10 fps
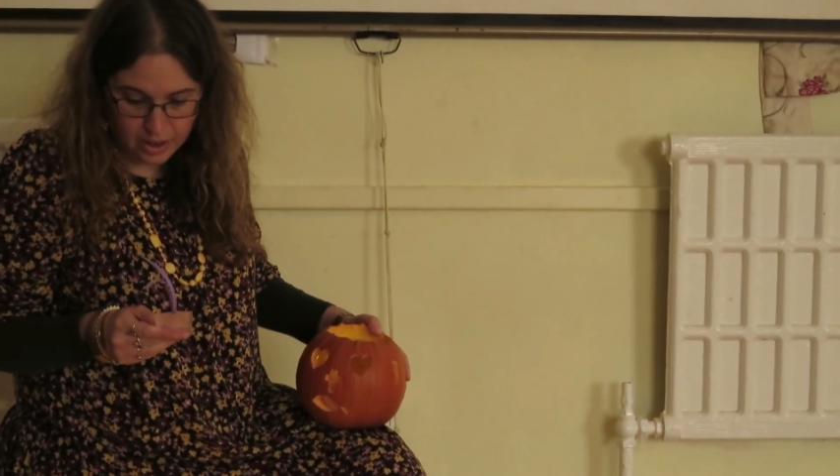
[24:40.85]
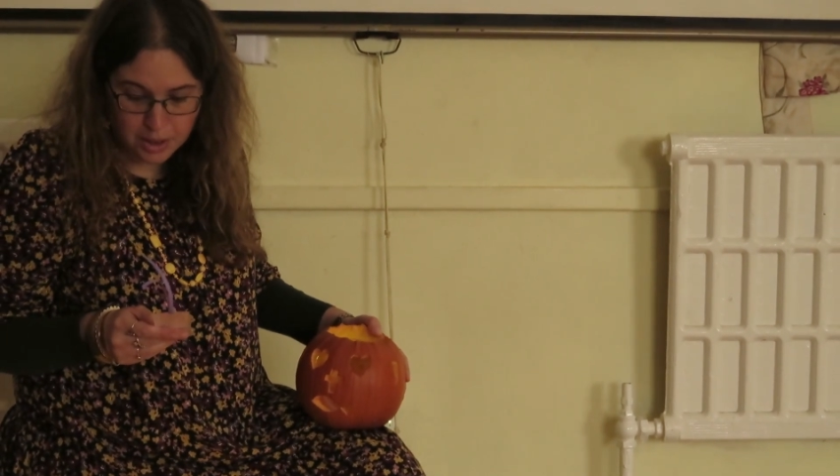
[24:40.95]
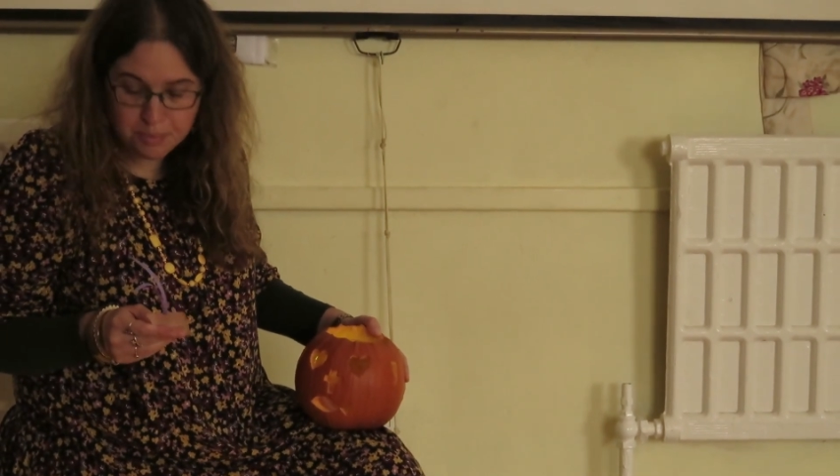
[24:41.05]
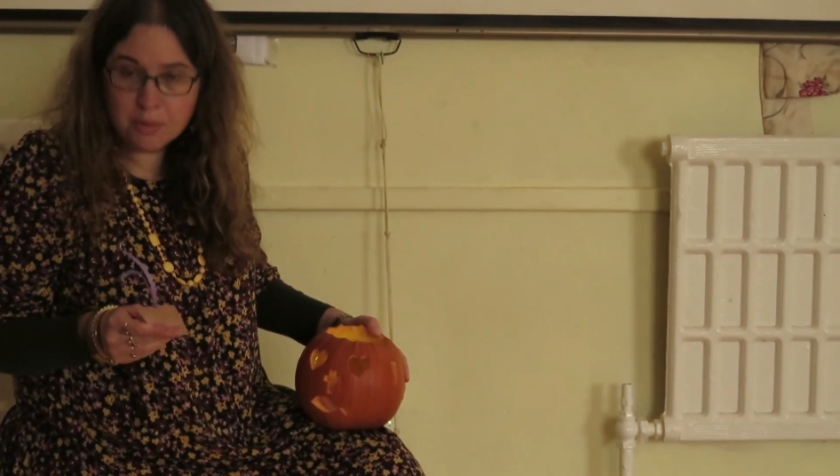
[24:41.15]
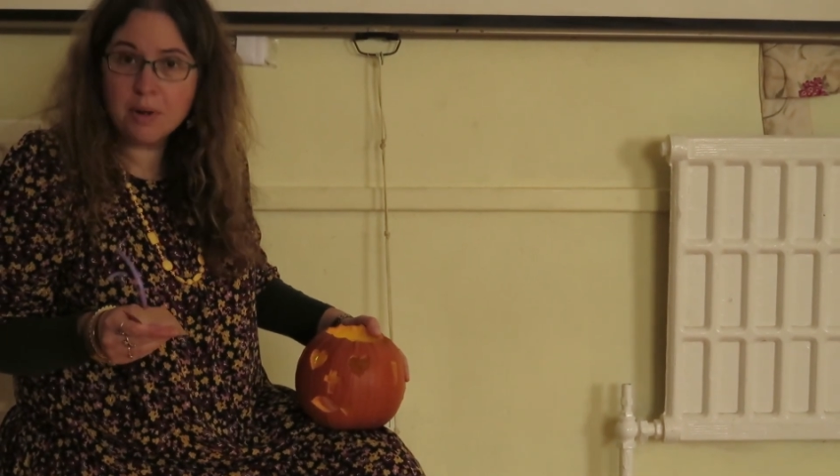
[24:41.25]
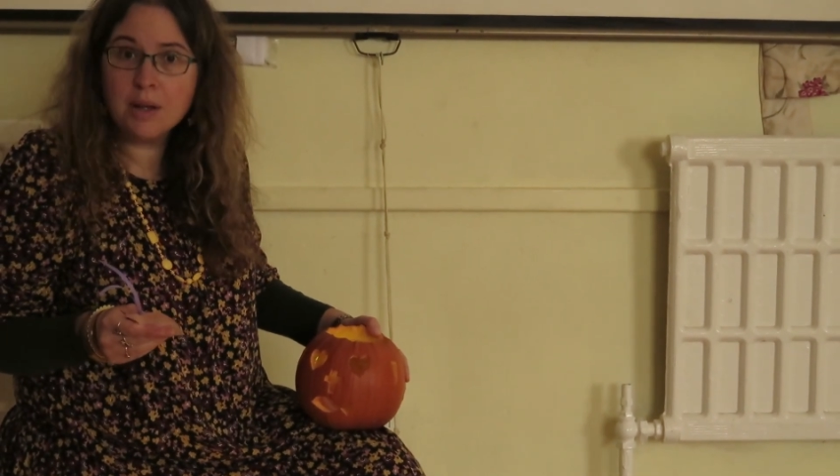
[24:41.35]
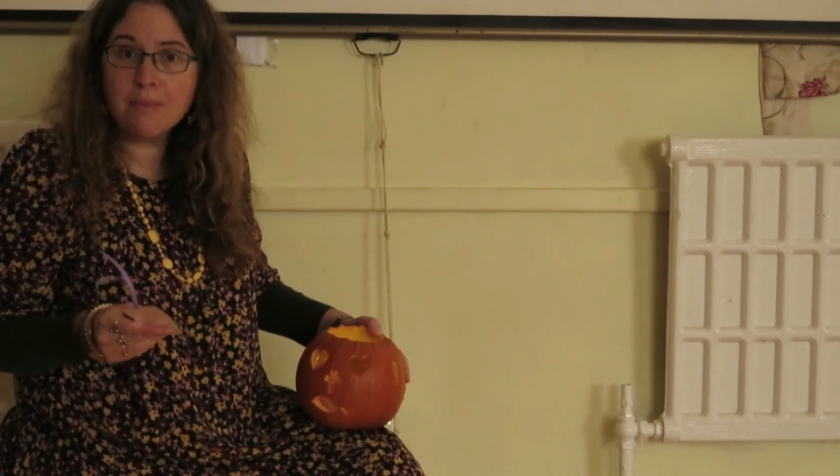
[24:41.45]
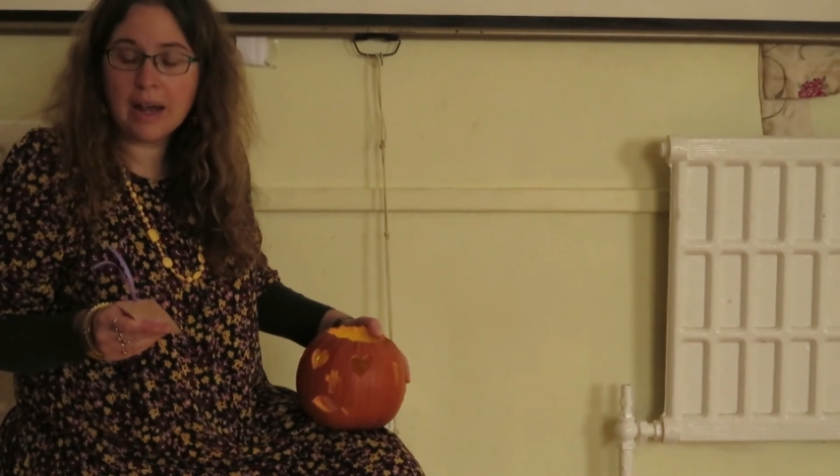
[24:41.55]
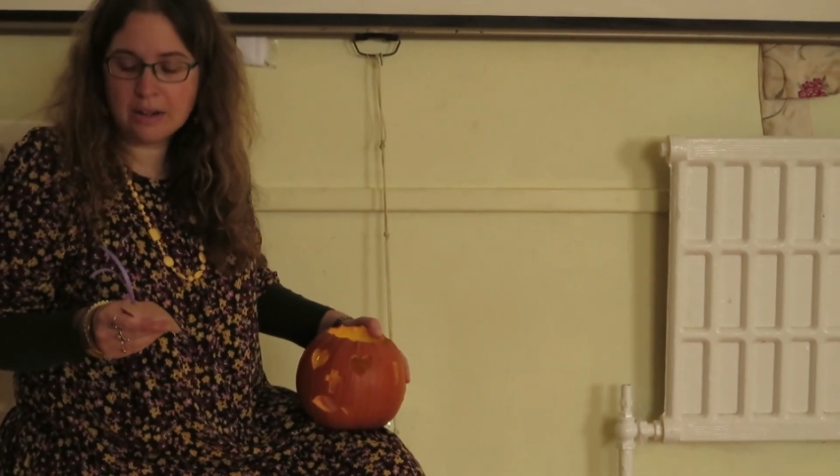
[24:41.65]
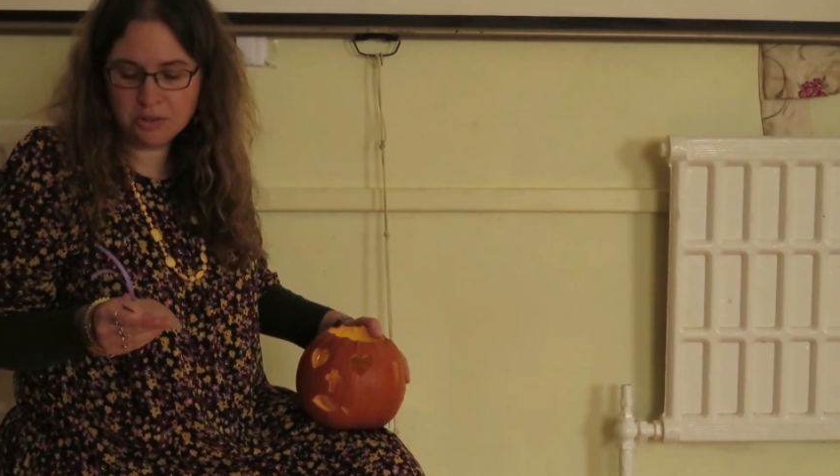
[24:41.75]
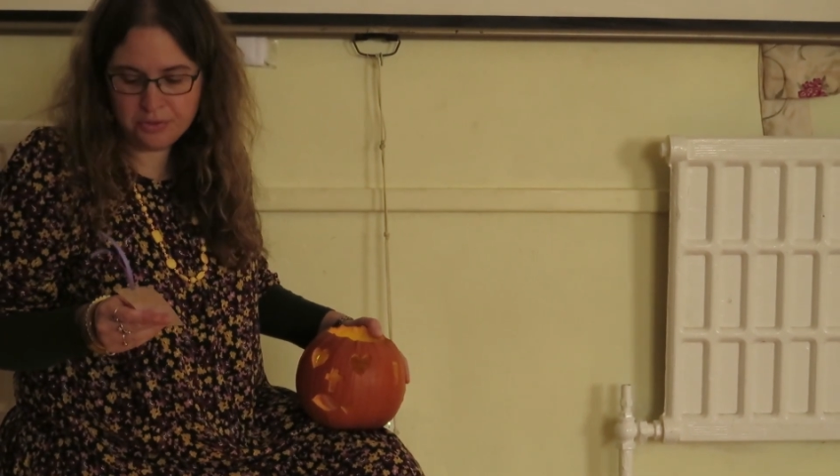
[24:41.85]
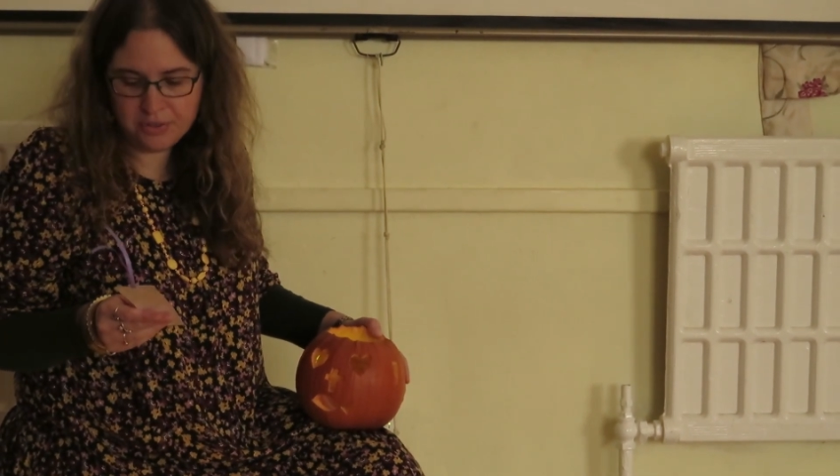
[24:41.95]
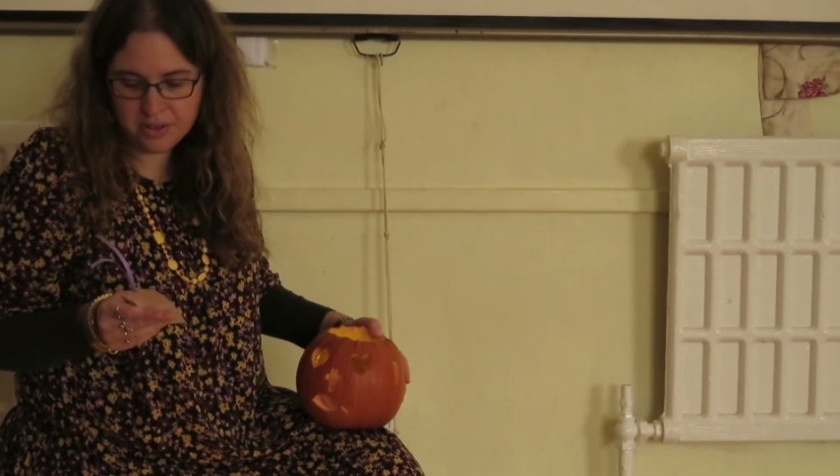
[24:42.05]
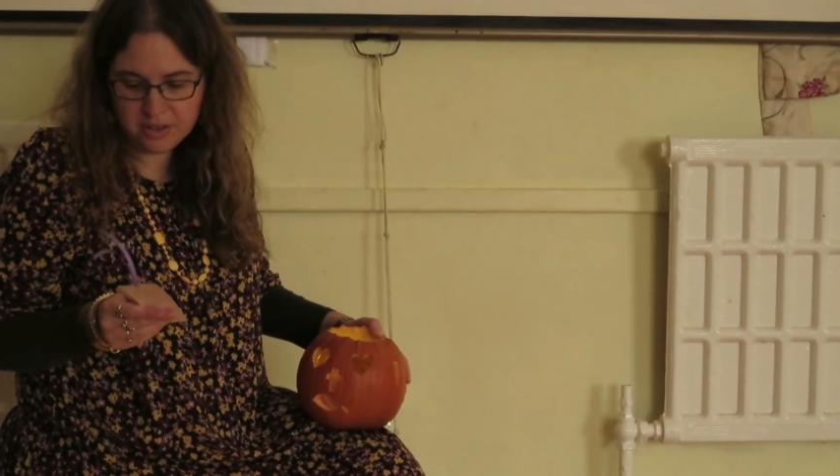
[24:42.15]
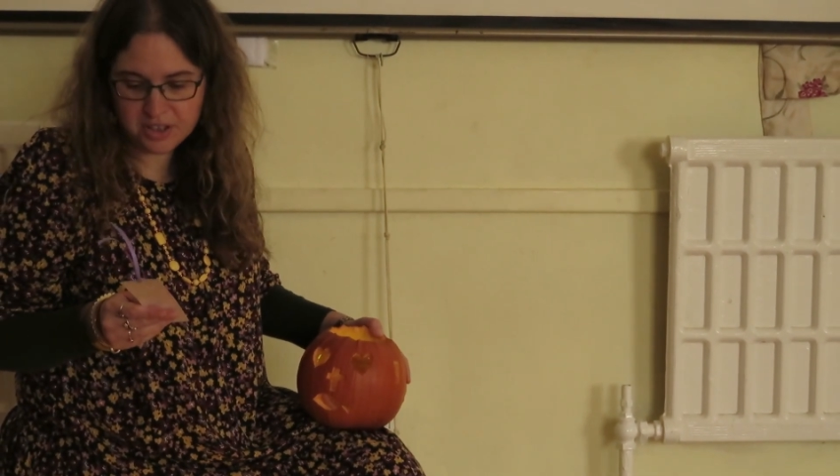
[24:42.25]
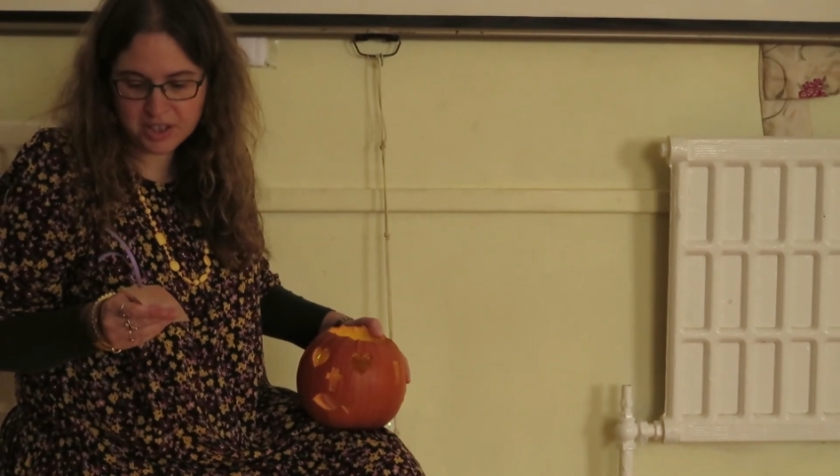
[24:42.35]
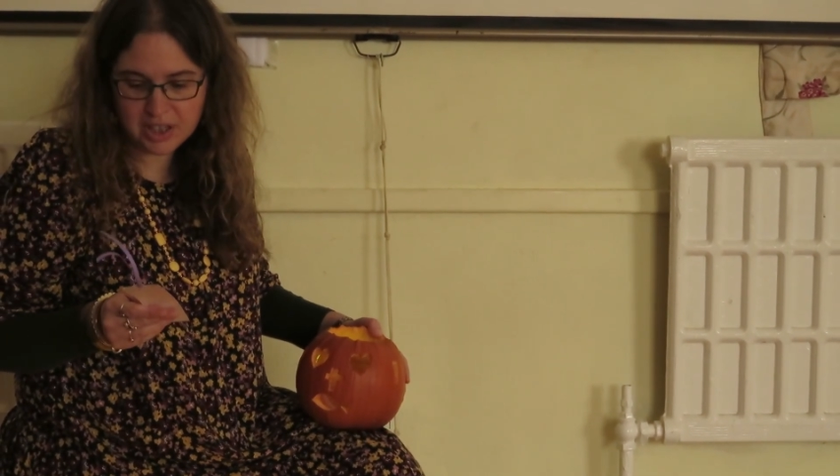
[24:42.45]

Open my mouth to